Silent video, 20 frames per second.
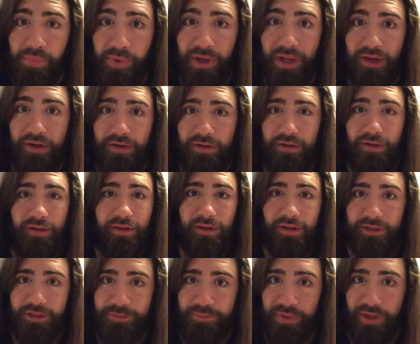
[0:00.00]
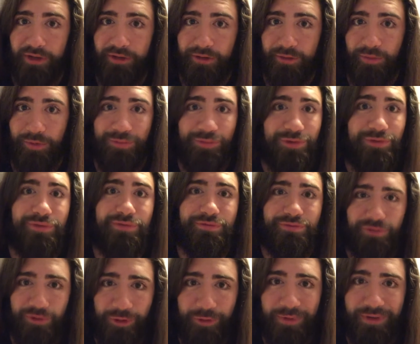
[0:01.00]
but it's better. We're moving
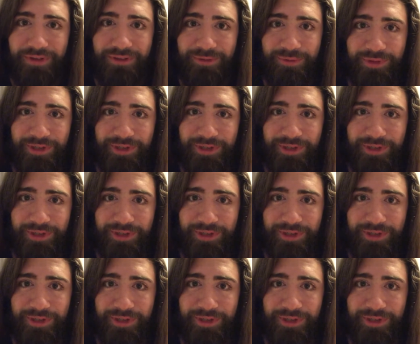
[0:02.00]
forward.